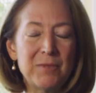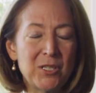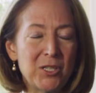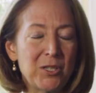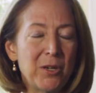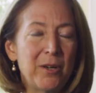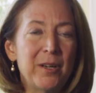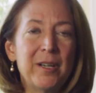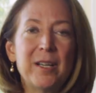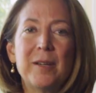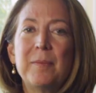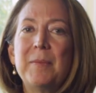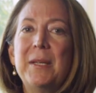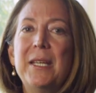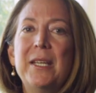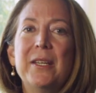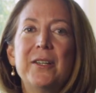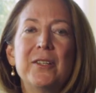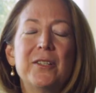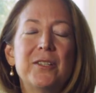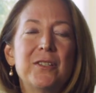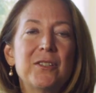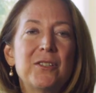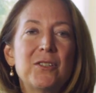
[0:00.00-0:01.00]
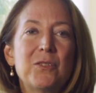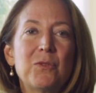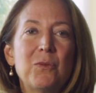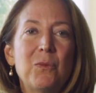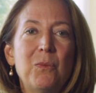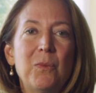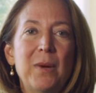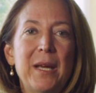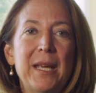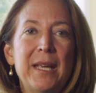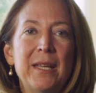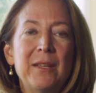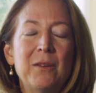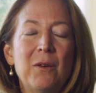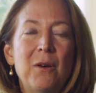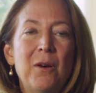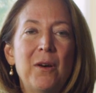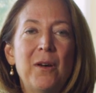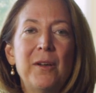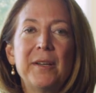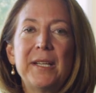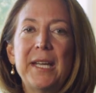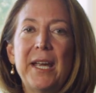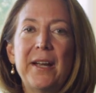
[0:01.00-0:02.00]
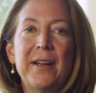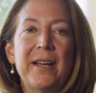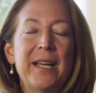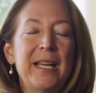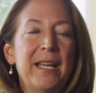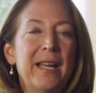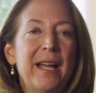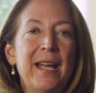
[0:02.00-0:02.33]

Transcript: startup years when all Gary